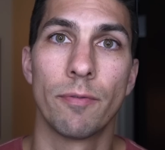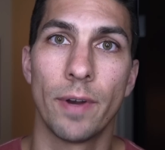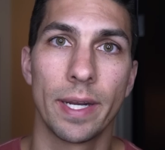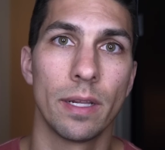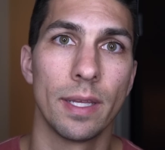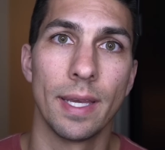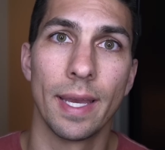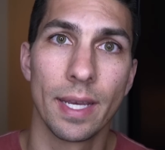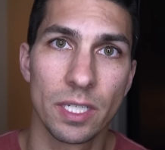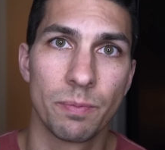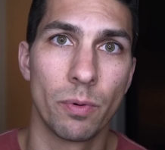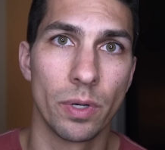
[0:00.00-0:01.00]
And finally,
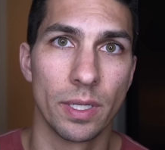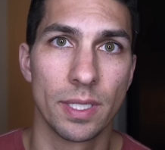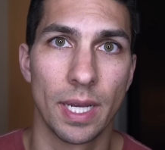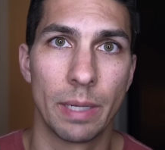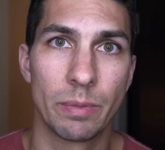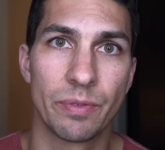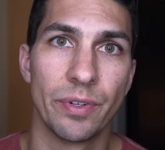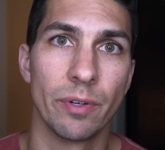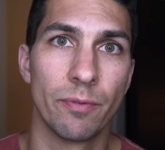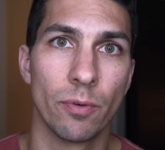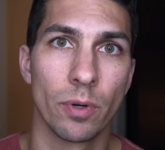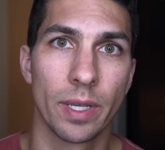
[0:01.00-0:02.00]
exporting times for your
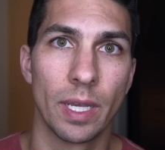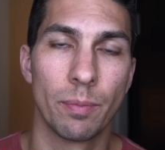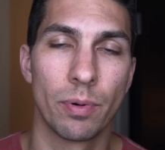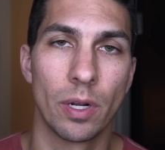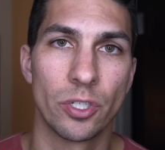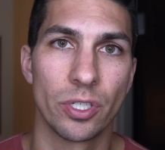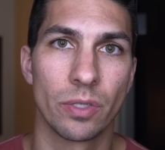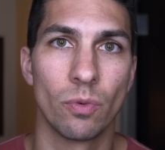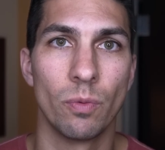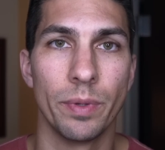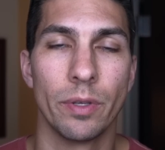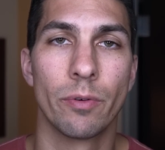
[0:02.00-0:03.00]
4K project
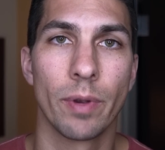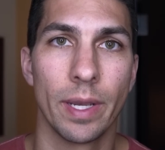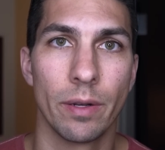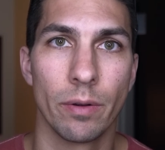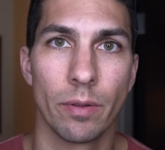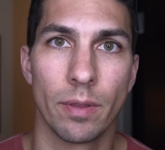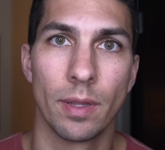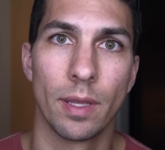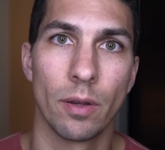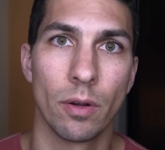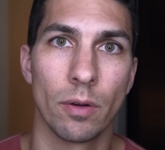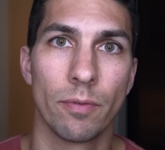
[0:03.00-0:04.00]
will be greater than they
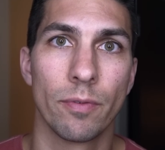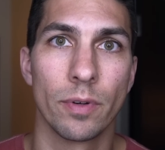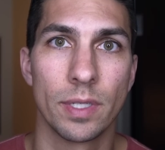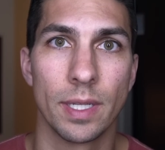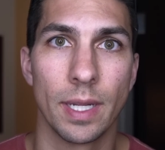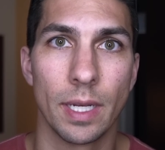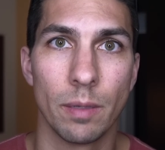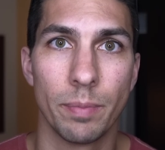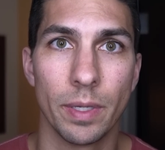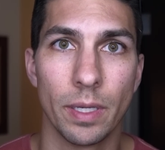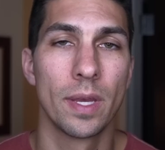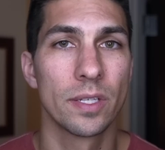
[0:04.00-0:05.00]
are for
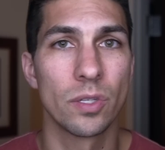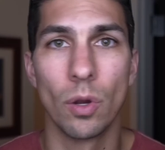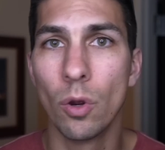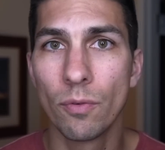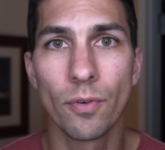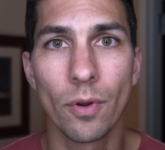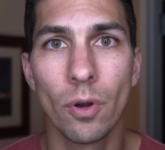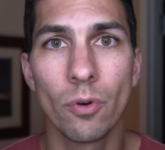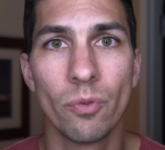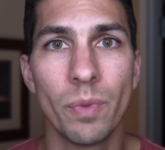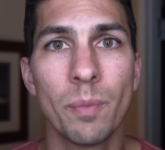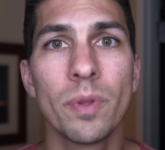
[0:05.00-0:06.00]
1080p. So overall,
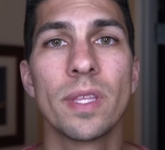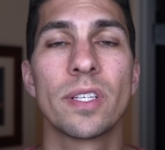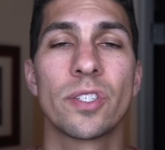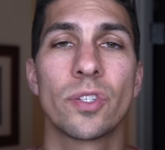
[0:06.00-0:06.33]
remember that